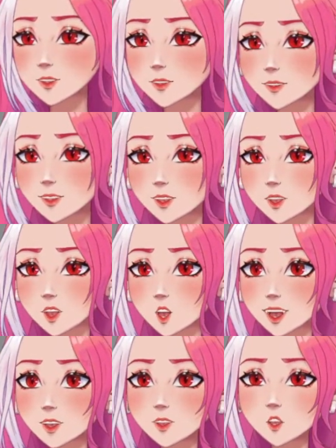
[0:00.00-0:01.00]
So
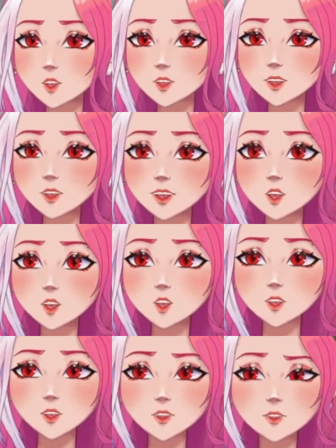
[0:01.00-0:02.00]
like you don't get to see any
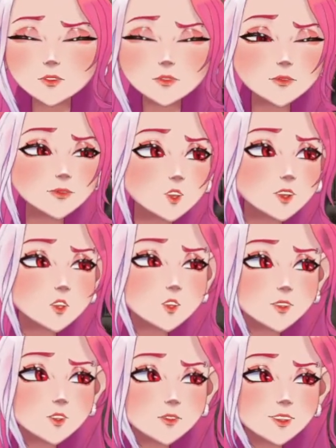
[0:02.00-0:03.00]
like animal
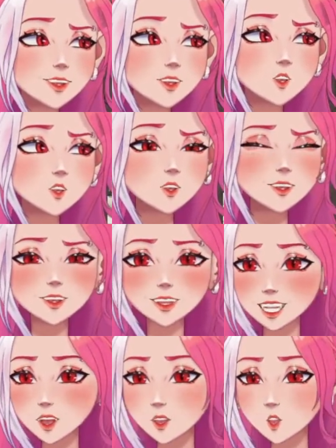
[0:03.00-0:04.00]
people, any
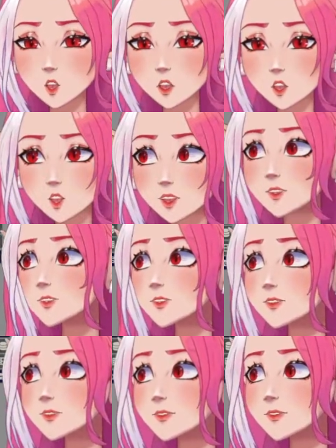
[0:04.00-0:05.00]
Tengu,
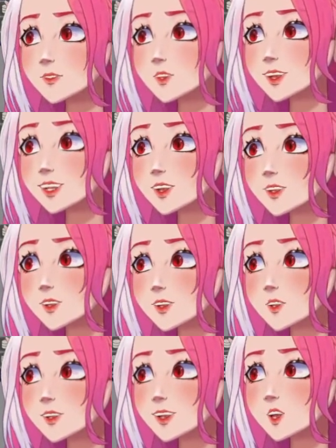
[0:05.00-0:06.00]
any of that kind of stuff.
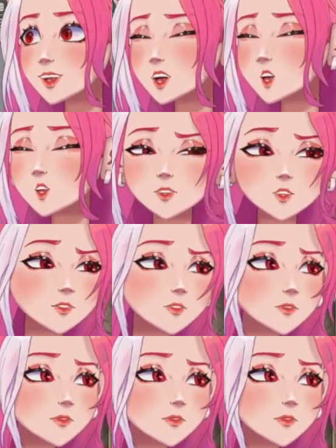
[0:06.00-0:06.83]
So that's kind of a bummer.